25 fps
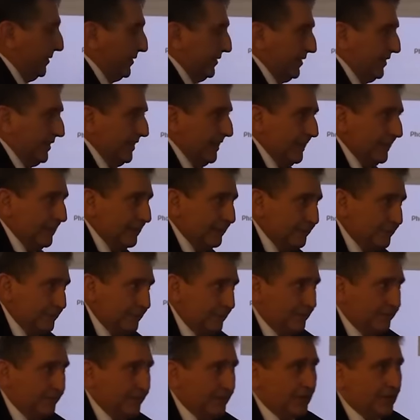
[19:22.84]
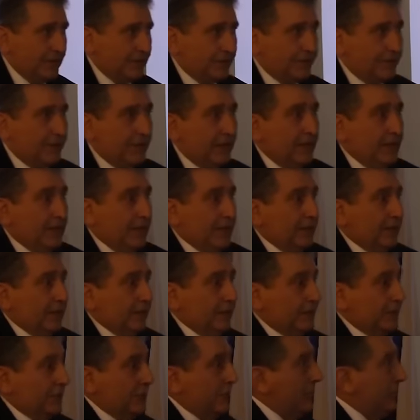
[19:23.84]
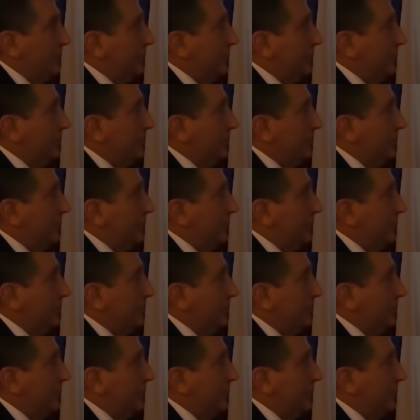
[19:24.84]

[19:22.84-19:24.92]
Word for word: what the items of the box. There was